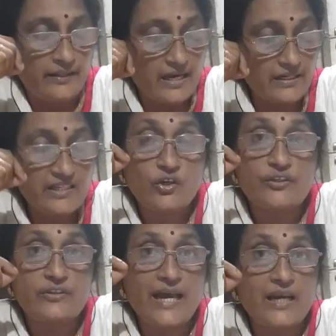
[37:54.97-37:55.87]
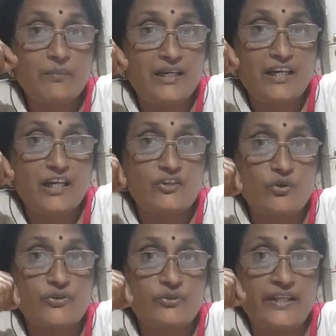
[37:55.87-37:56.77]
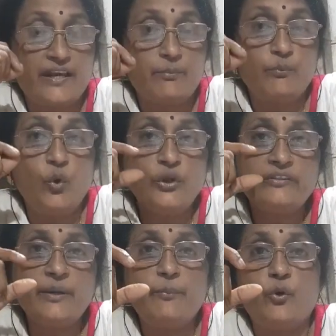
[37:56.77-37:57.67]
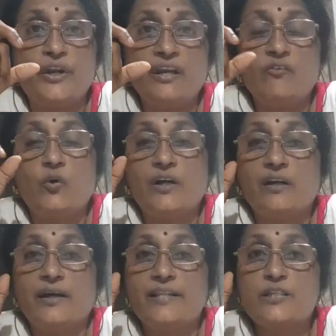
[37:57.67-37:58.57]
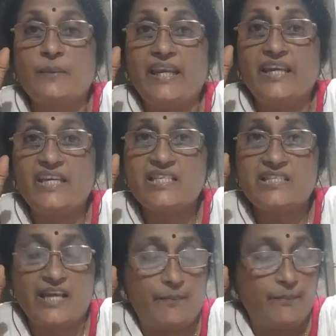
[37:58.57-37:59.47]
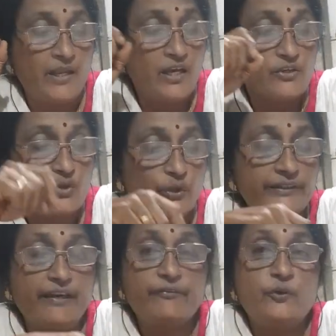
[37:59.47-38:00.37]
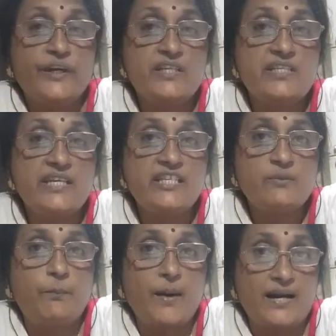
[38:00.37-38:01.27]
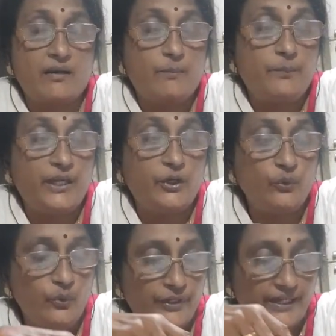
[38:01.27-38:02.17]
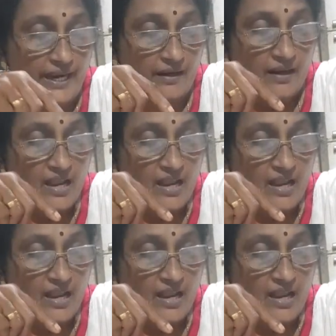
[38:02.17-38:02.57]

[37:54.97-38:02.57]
That is also, that meaning is also there. Both the boring, what the spelling is same. So the FOS is pun, P-U-N.